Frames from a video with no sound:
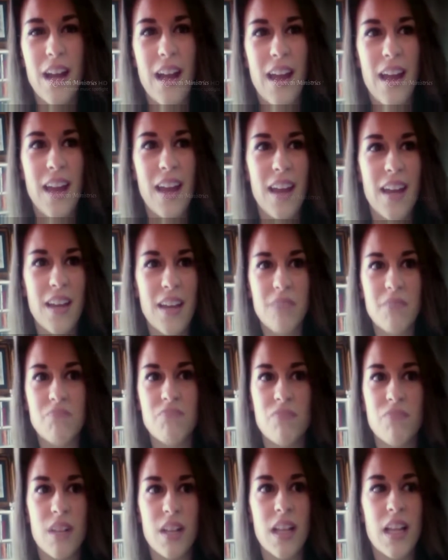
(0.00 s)
I
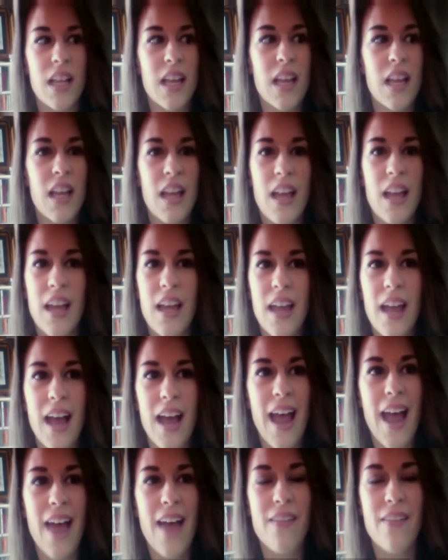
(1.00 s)

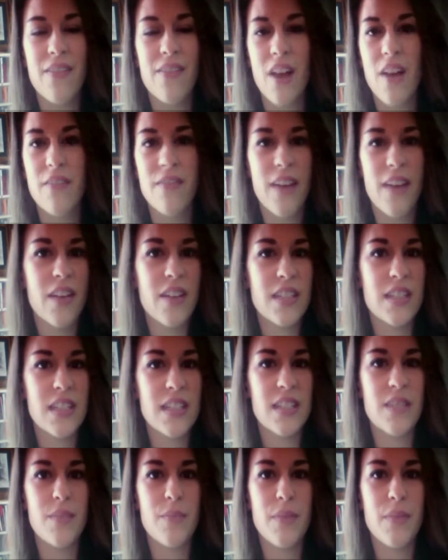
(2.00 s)
have not found it to